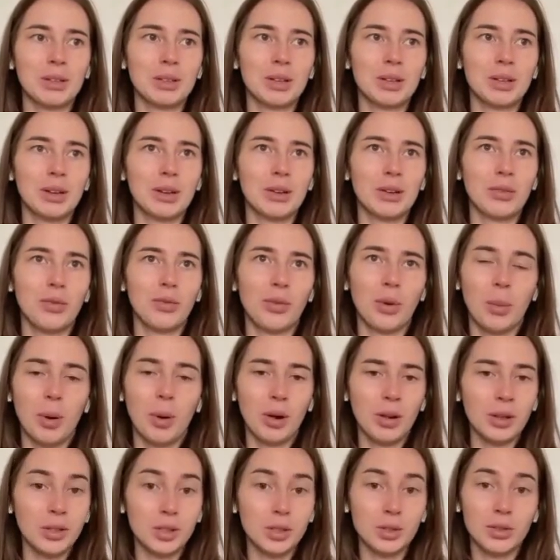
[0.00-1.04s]
But from
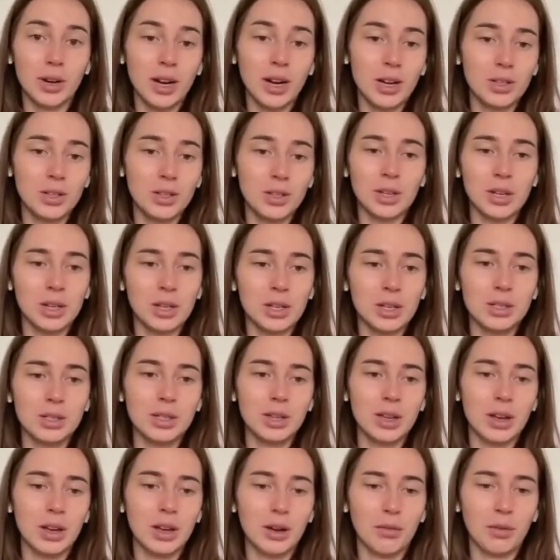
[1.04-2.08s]
all the
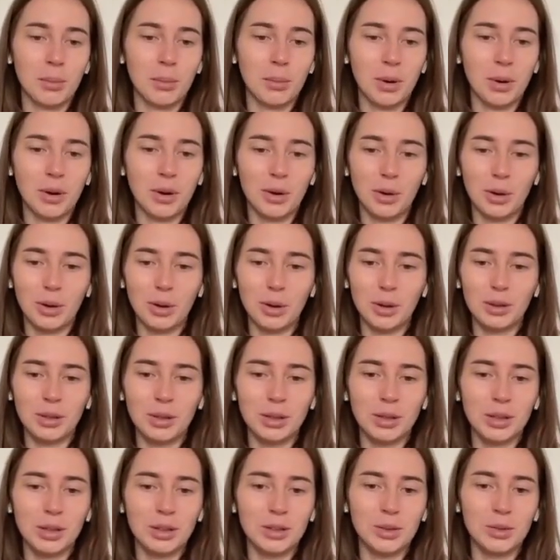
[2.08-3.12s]
strategies, from all
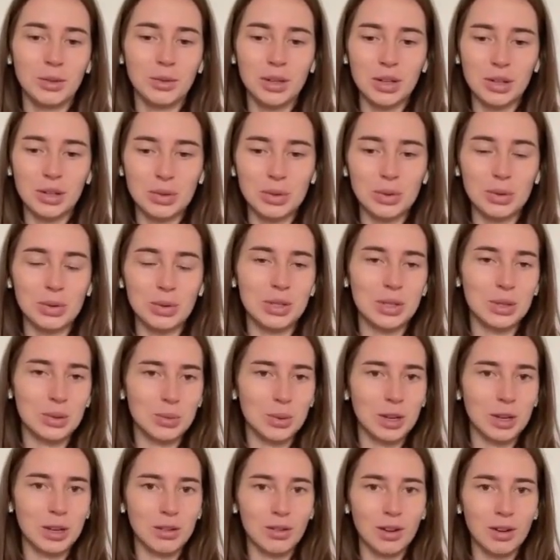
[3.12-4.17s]
the
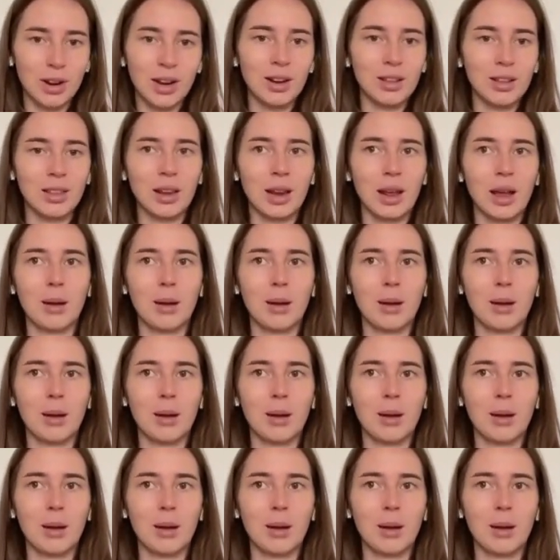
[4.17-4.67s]
resources we created